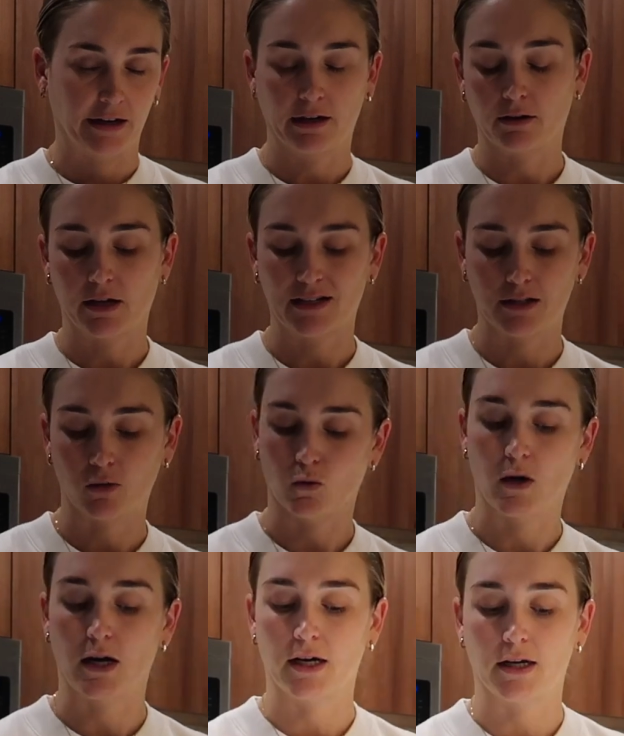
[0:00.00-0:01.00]
a glass of
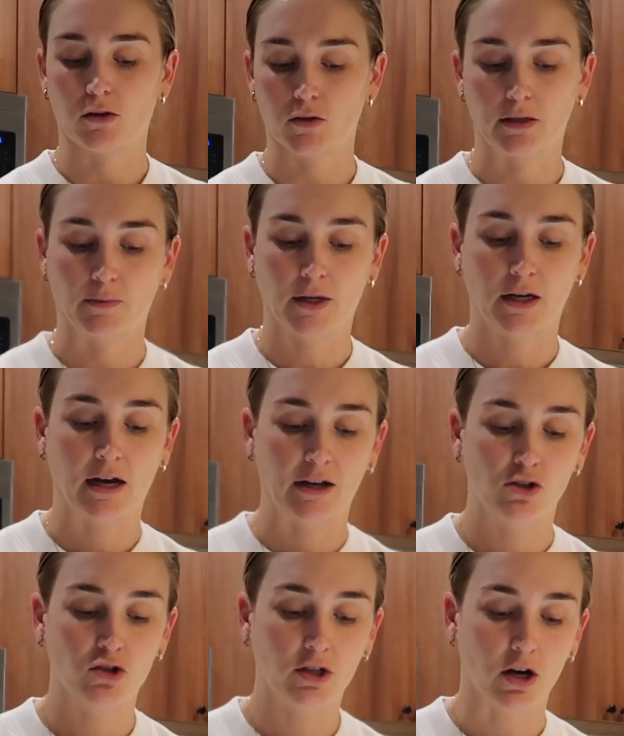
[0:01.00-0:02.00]
wine or something. I
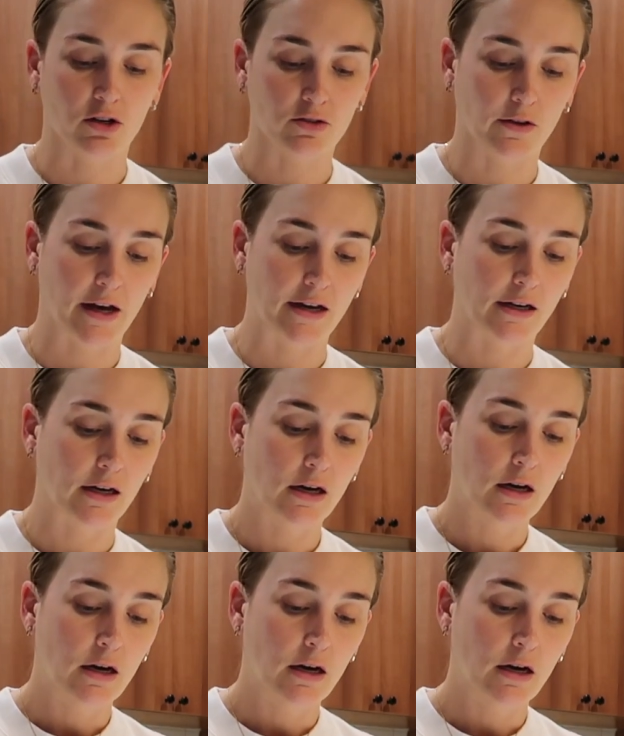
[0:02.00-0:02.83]
usually also like